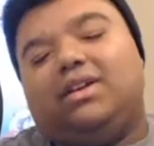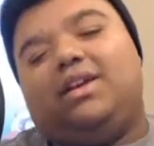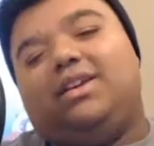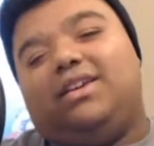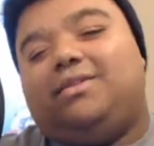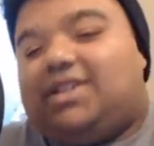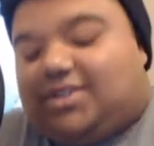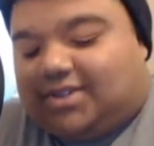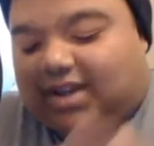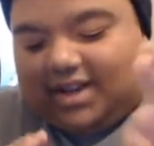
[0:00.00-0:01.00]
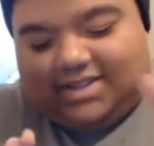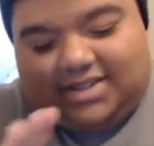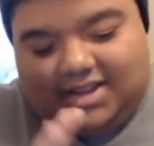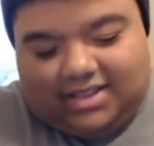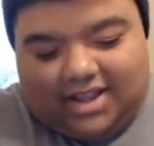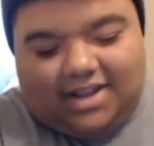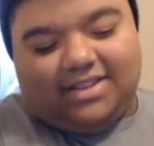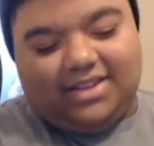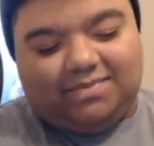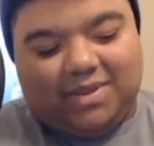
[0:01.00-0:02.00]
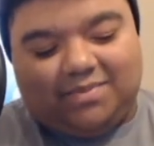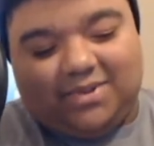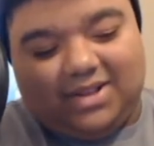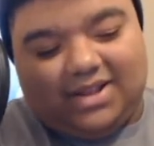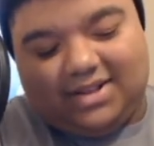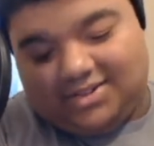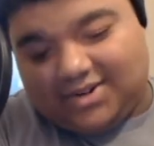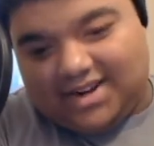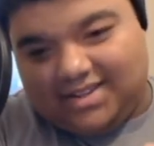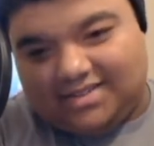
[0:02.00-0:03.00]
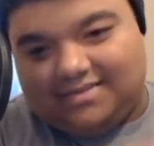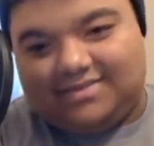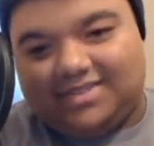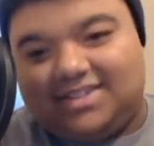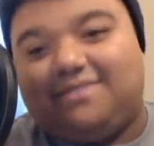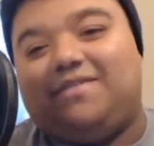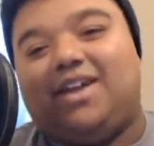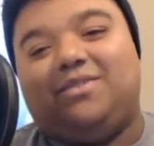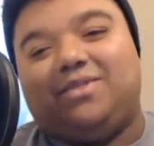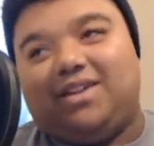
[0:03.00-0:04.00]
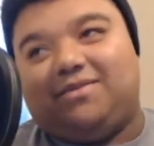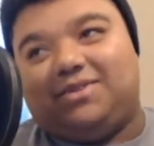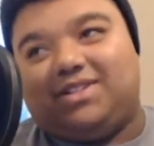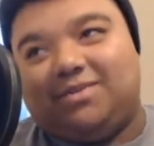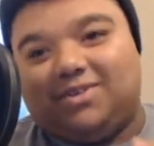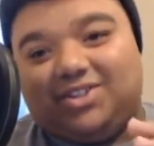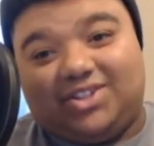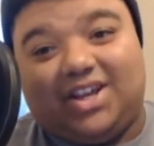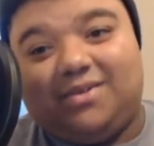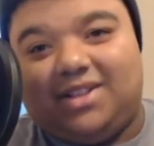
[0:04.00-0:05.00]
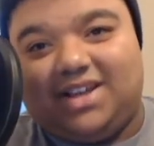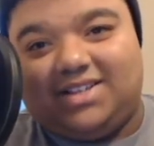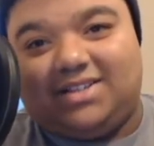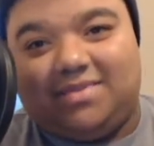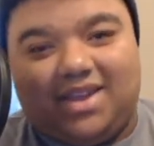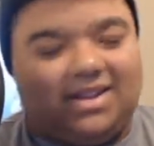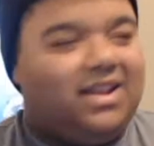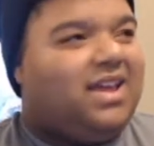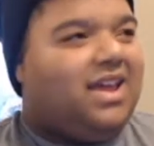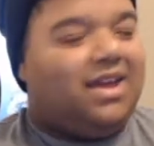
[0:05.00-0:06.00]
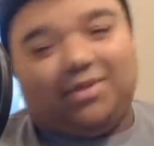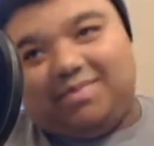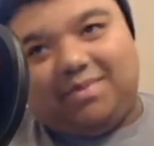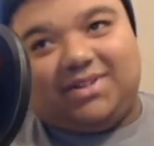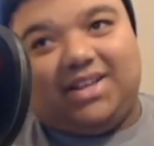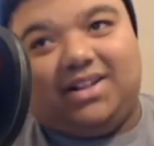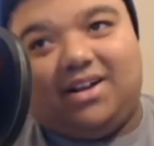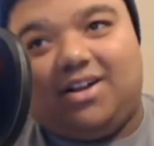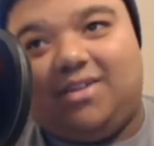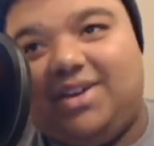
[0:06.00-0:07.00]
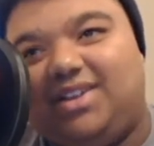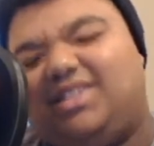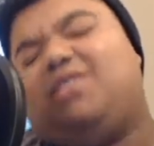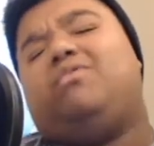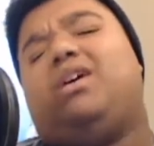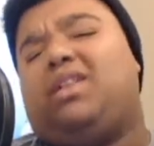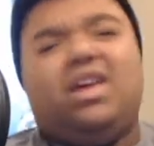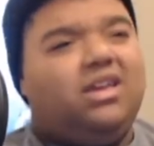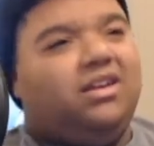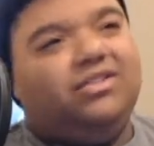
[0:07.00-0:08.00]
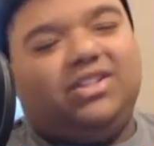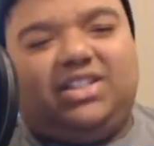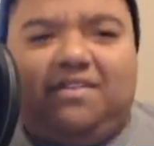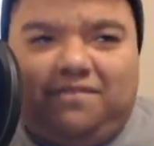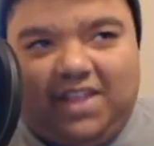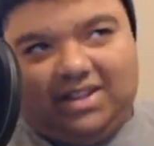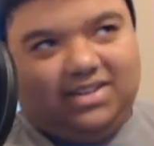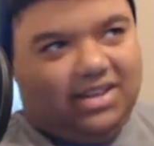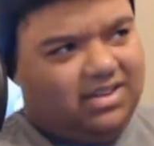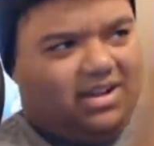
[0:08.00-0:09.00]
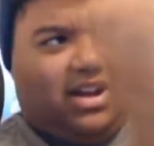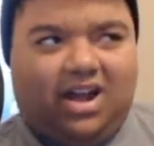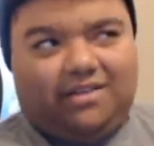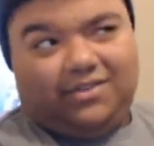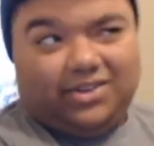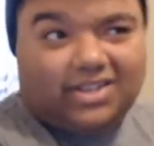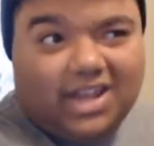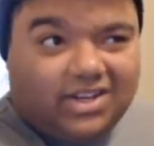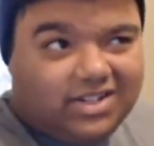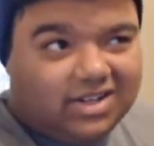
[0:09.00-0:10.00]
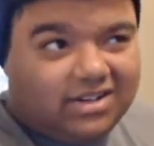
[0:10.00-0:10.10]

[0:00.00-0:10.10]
You know, it's interesting. I see a lot of these people try to defend whenever someone generalizes men, and when people say not all men, they say, well, you're just deflecting the conversation.